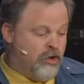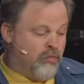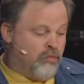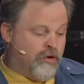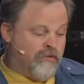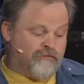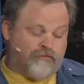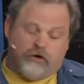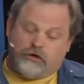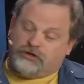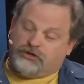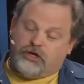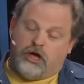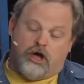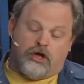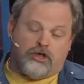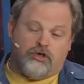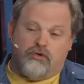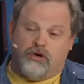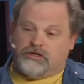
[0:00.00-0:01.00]
We first
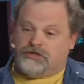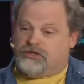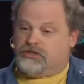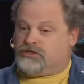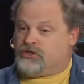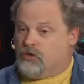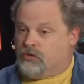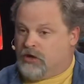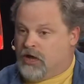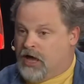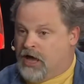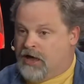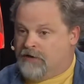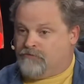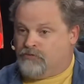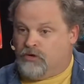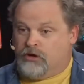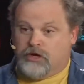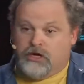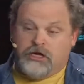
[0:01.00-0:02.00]
saw you at Cisco Live
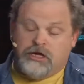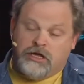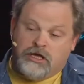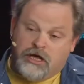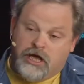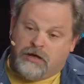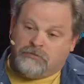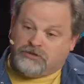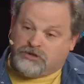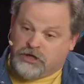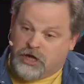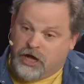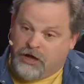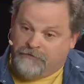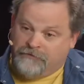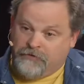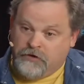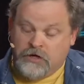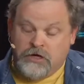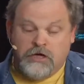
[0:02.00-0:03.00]
doing EEM
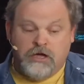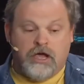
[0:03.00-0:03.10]
stuff,